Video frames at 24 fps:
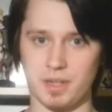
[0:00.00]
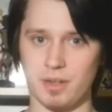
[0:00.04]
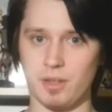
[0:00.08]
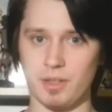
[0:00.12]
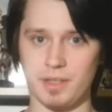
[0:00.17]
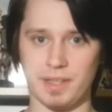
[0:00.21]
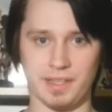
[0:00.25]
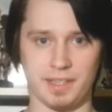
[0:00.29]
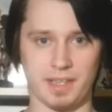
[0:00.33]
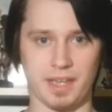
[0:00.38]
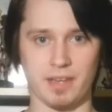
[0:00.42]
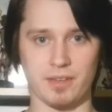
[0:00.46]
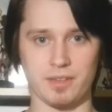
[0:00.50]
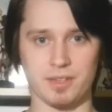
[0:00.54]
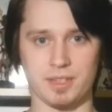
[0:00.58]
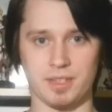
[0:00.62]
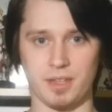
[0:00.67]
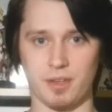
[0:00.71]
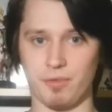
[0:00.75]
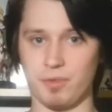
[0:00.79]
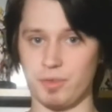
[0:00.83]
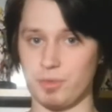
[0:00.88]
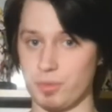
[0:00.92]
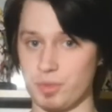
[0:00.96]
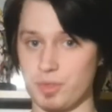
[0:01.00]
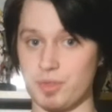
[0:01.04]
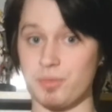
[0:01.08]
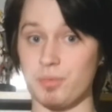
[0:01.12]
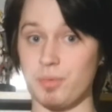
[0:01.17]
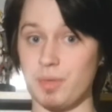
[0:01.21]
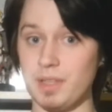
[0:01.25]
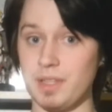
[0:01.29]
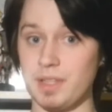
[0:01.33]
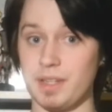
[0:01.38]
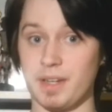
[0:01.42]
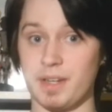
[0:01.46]
and all that kind of stuff. It was
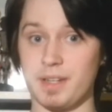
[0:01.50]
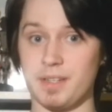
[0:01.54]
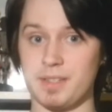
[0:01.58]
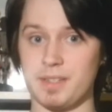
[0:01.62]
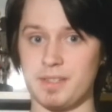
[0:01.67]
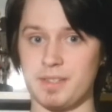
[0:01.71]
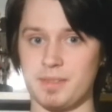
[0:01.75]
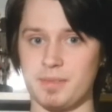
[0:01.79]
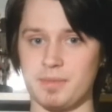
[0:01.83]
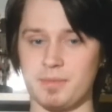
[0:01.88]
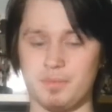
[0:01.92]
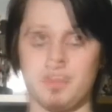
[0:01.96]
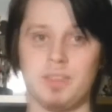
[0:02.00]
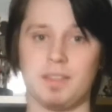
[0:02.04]
really nice.